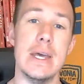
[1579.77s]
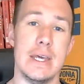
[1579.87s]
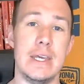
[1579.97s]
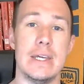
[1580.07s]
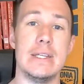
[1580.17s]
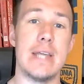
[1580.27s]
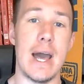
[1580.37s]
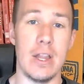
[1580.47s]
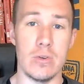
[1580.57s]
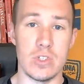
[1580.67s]
He and
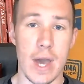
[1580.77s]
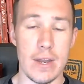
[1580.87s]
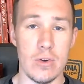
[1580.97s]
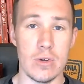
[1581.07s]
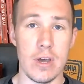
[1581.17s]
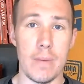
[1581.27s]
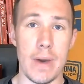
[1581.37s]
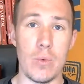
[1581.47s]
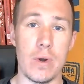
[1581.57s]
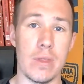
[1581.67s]
Dalot try to hook up
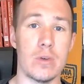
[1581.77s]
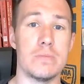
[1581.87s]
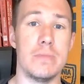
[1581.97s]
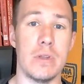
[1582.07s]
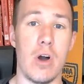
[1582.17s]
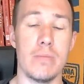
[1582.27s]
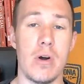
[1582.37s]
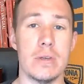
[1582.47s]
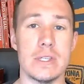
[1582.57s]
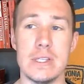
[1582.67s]
on one of those long
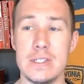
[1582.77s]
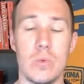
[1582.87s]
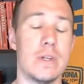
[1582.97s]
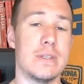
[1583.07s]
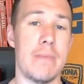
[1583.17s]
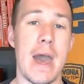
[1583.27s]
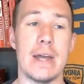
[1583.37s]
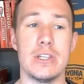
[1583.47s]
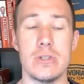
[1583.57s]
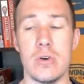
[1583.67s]
balls at least once a
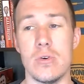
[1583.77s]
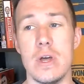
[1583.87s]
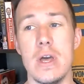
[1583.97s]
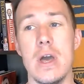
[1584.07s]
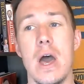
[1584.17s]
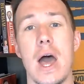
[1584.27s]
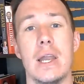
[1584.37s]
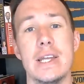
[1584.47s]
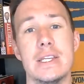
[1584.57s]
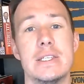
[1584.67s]
match. So I'd
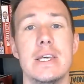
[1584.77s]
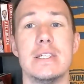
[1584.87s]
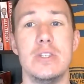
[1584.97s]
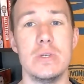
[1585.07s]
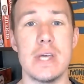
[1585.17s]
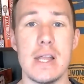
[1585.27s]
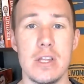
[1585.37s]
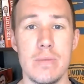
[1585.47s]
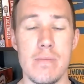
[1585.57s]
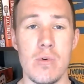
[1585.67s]
like to see us use that a
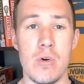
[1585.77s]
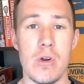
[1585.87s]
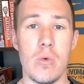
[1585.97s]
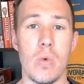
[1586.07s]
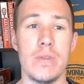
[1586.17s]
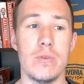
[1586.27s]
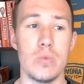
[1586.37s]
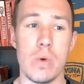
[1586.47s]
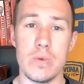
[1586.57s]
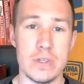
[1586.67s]
little bit more when
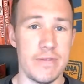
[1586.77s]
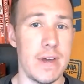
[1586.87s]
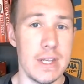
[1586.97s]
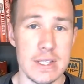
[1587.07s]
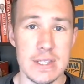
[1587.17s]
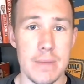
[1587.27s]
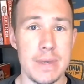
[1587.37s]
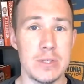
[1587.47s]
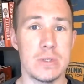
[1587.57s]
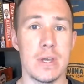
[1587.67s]
we're defending a set
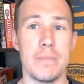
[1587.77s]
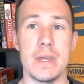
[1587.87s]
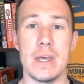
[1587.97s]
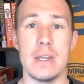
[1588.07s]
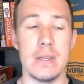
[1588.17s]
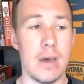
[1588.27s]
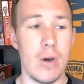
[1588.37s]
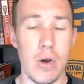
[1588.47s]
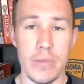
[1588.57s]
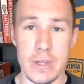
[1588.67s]
piece or something, and
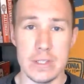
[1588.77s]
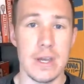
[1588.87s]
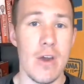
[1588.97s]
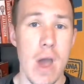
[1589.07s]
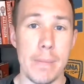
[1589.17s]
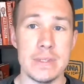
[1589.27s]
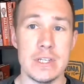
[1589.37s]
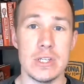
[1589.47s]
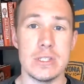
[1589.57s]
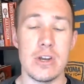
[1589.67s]
the entire
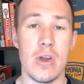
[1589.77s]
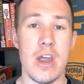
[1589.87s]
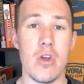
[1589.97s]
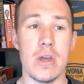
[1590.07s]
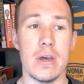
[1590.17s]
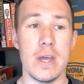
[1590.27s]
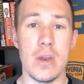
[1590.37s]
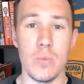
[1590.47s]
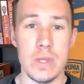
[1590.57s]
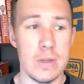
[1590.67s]
opposition's in our area,
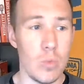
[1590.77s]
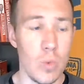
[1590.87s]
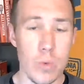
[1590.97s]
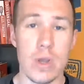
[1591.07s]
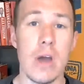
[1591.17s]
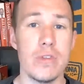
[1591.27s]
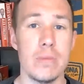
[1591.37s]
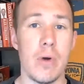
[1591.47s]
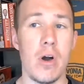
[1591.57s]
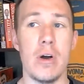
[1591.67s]
and we recover the
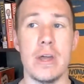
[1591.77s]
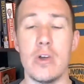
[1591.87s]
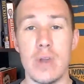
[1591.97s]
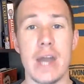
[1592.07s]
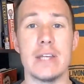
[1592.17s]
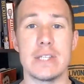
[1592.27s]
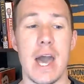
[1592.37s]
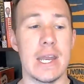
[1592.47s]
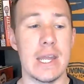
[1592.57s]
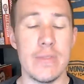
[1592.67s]
ball, and Onana's
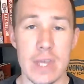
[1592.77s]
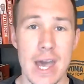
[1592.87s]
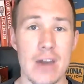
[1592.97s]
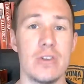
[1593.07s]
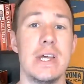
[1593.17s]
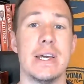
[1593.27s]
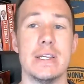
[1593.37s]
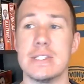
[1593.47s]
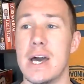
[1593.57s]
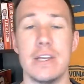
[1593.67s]
got it, and the counterattack
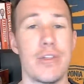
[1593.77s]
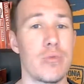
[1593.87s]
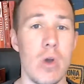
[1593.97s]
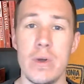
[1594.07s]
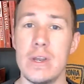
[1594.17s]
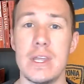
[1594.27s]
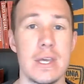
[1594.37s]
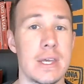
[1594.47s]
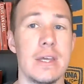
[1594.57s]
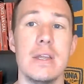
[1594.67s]
is on. Throw it,
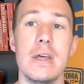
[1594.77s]
kick it,